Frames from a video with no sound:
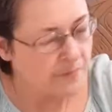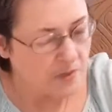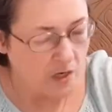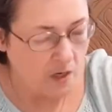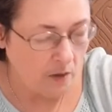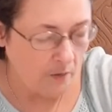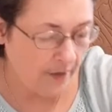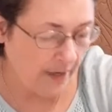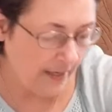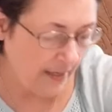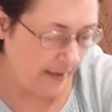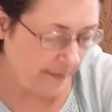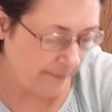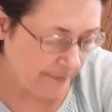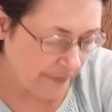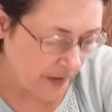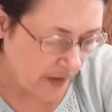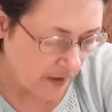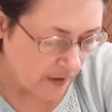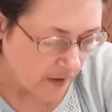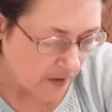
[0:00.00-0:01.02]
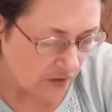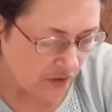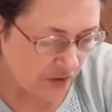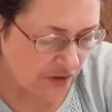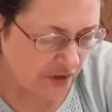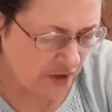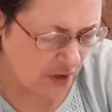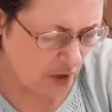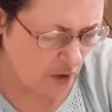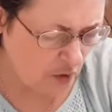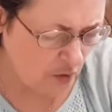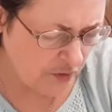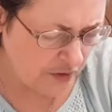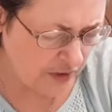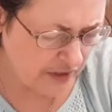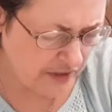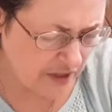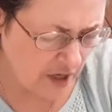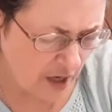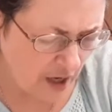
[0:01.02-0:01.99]
Alrighty. So
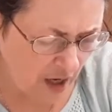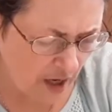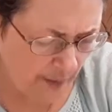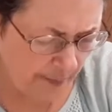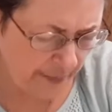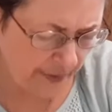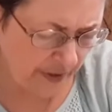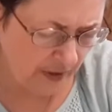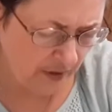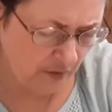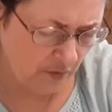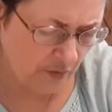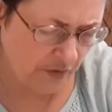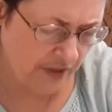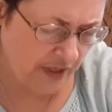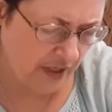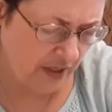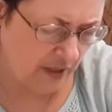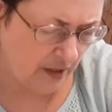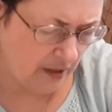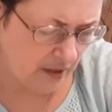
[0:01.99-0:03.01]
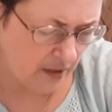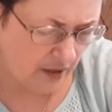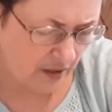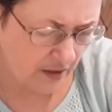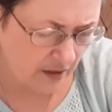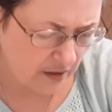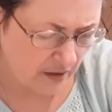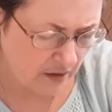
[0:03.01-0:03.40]
the top, the